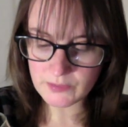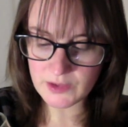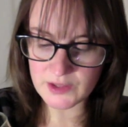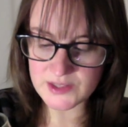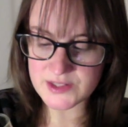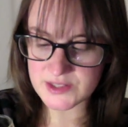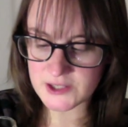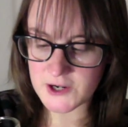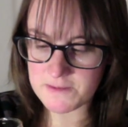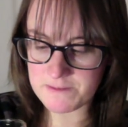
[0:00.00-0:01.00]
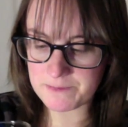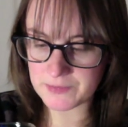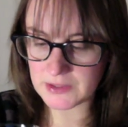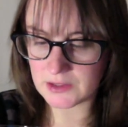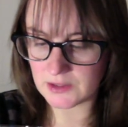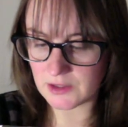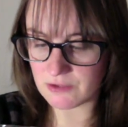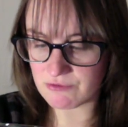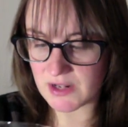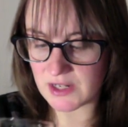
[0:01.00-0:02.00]
It's
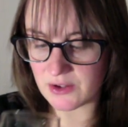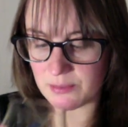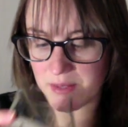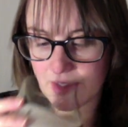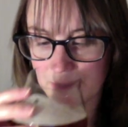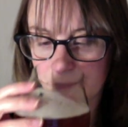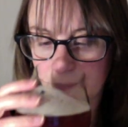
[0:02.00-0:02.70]
a really good beer.